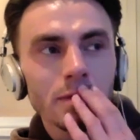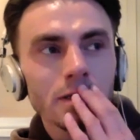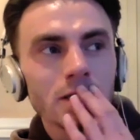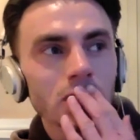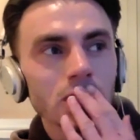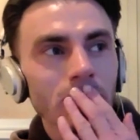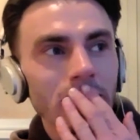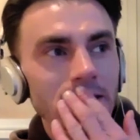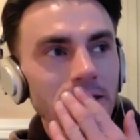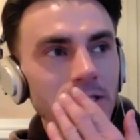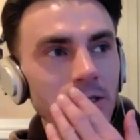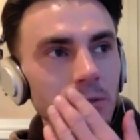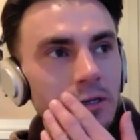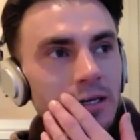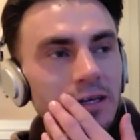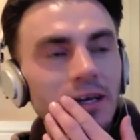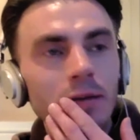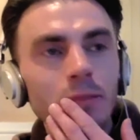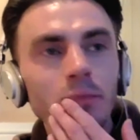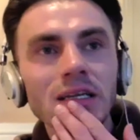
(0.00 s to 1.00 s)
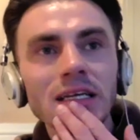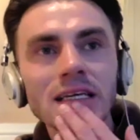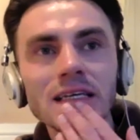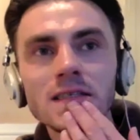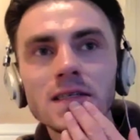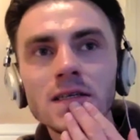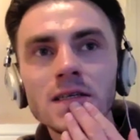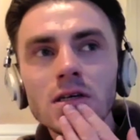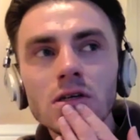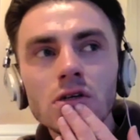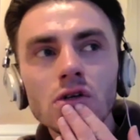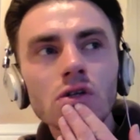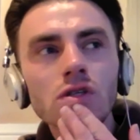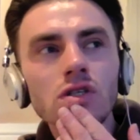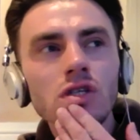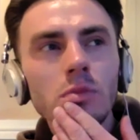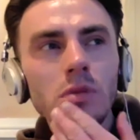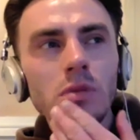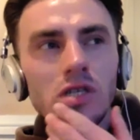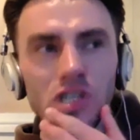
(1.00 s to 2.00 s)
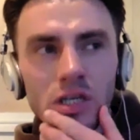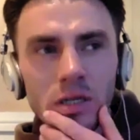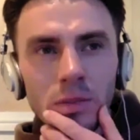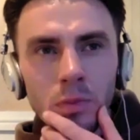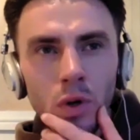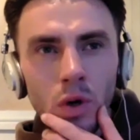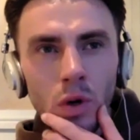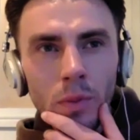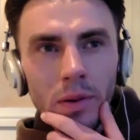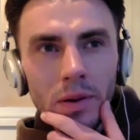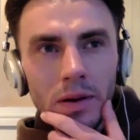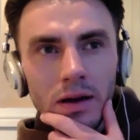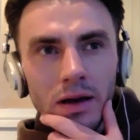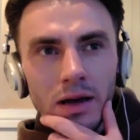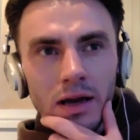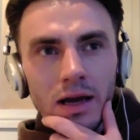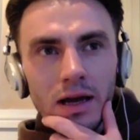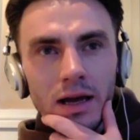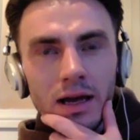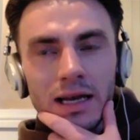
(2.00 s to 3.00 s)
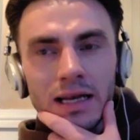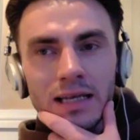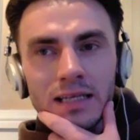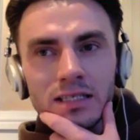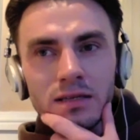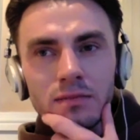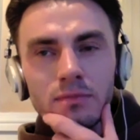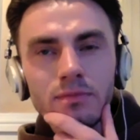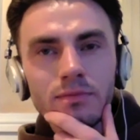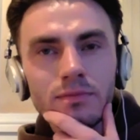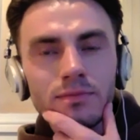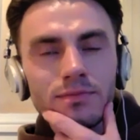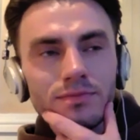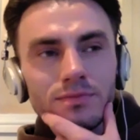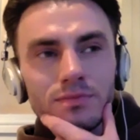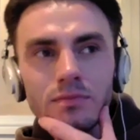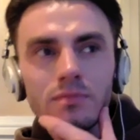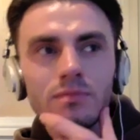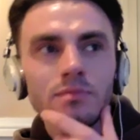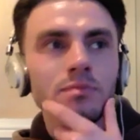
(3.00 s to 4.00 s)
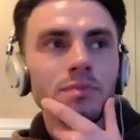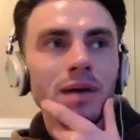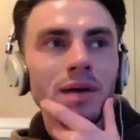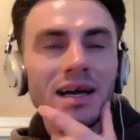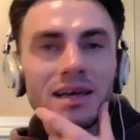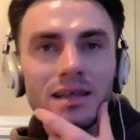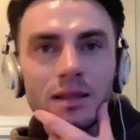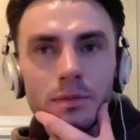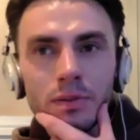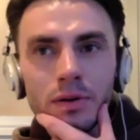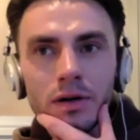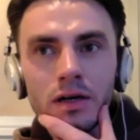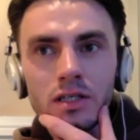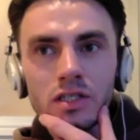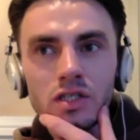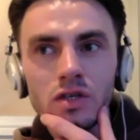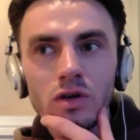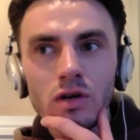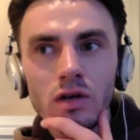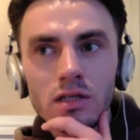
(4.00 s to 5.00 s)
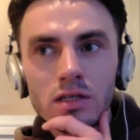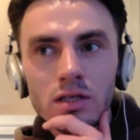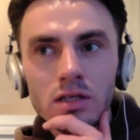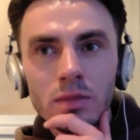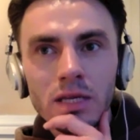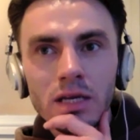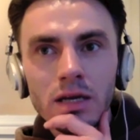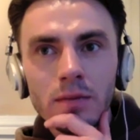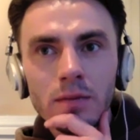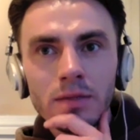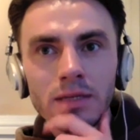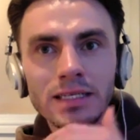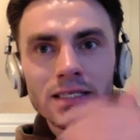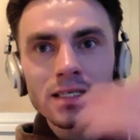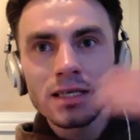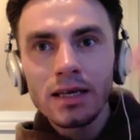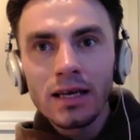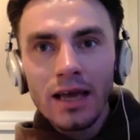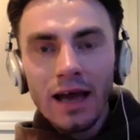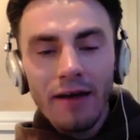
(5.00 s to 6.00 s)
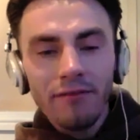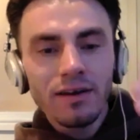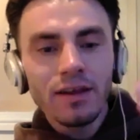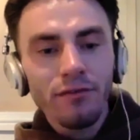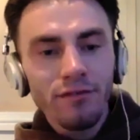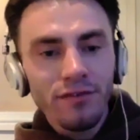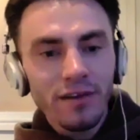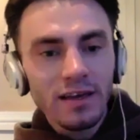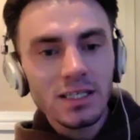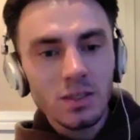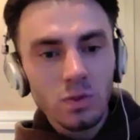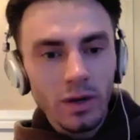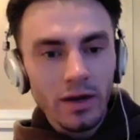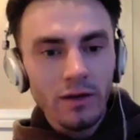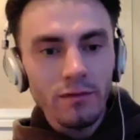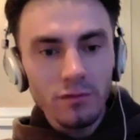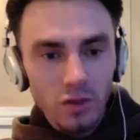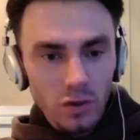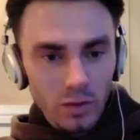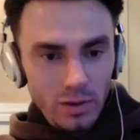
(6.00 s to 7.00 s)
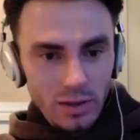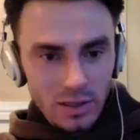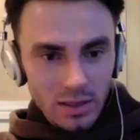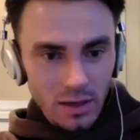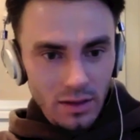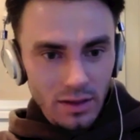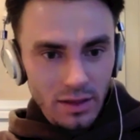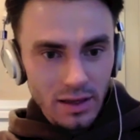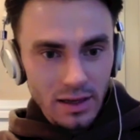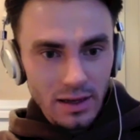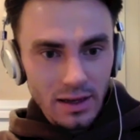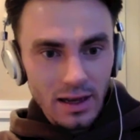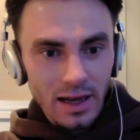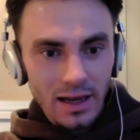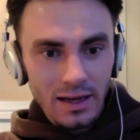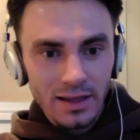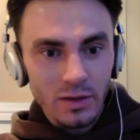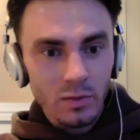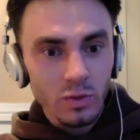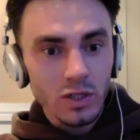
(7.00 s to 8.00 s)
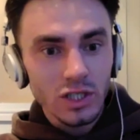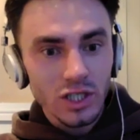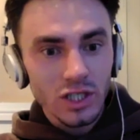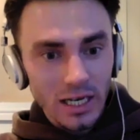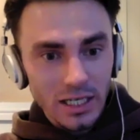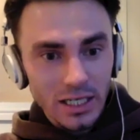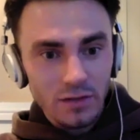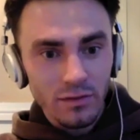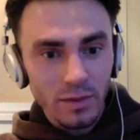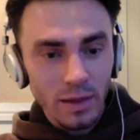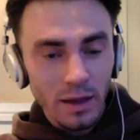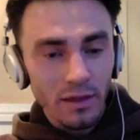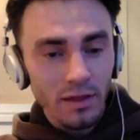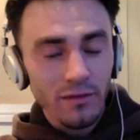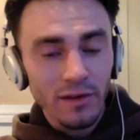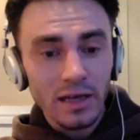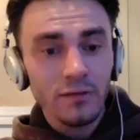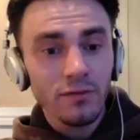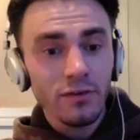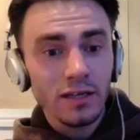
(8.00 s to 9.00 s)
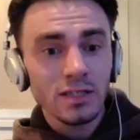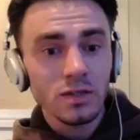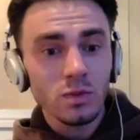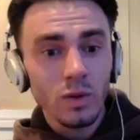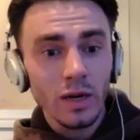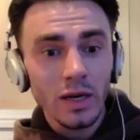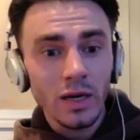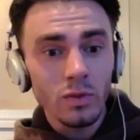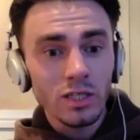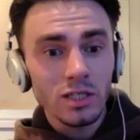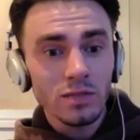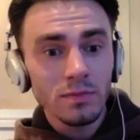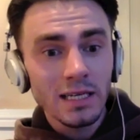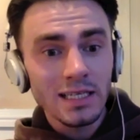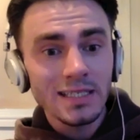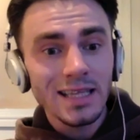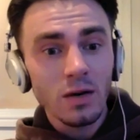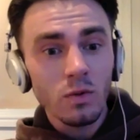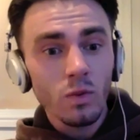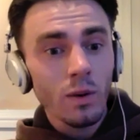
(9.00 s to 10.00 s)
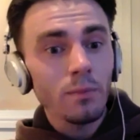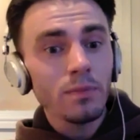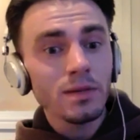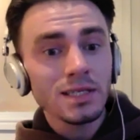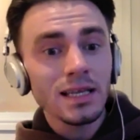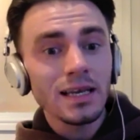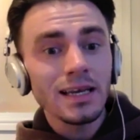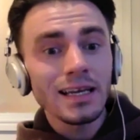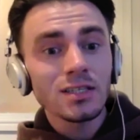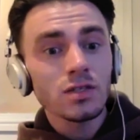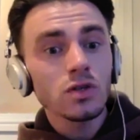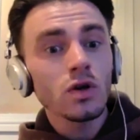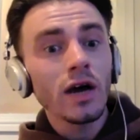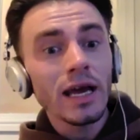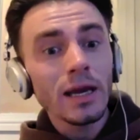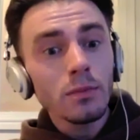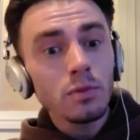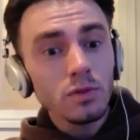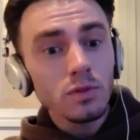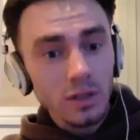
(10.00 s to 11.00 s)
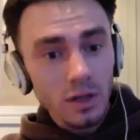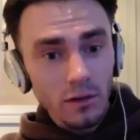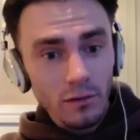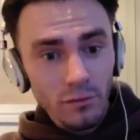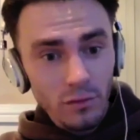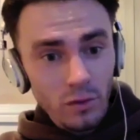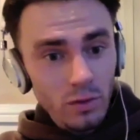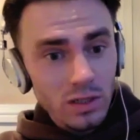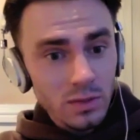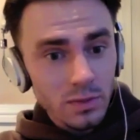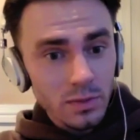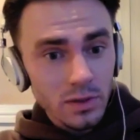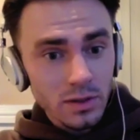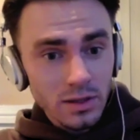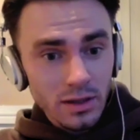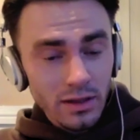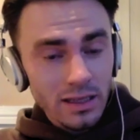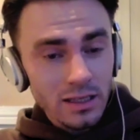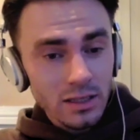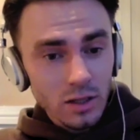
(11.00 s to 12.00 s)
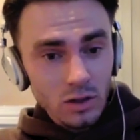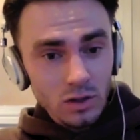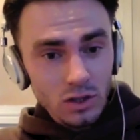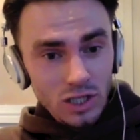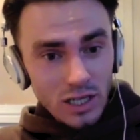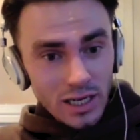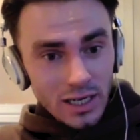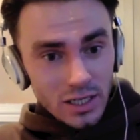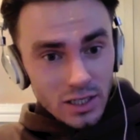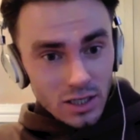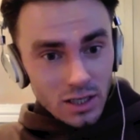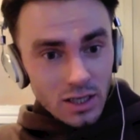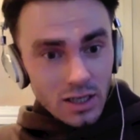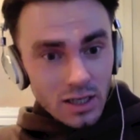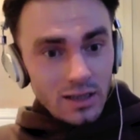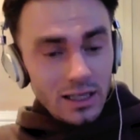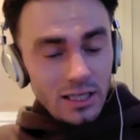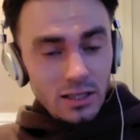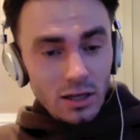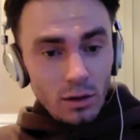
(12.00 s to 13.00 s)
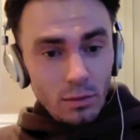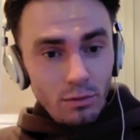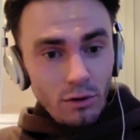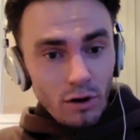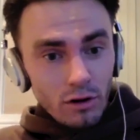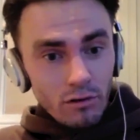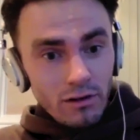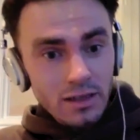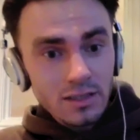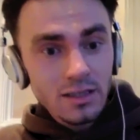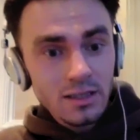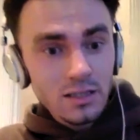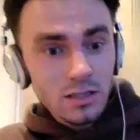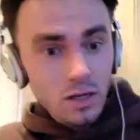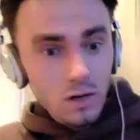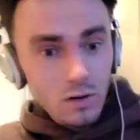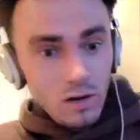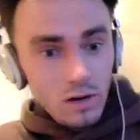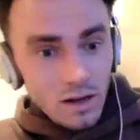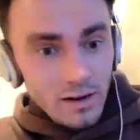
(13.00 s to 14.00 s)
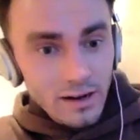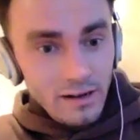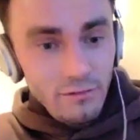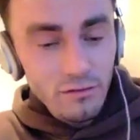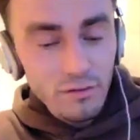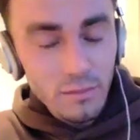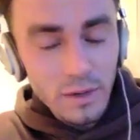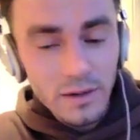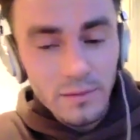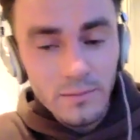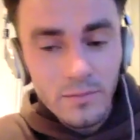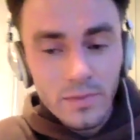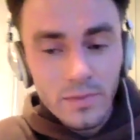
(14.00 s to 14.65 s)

Because you get so many companies, not so much anymore, but at least back in the past, you got so many companies having a fixed way of doing something, and they wouldn't change from that fixed way, which means that 1% is not able to go forwards, because if there's no change, there's no progress, there's no learning from it.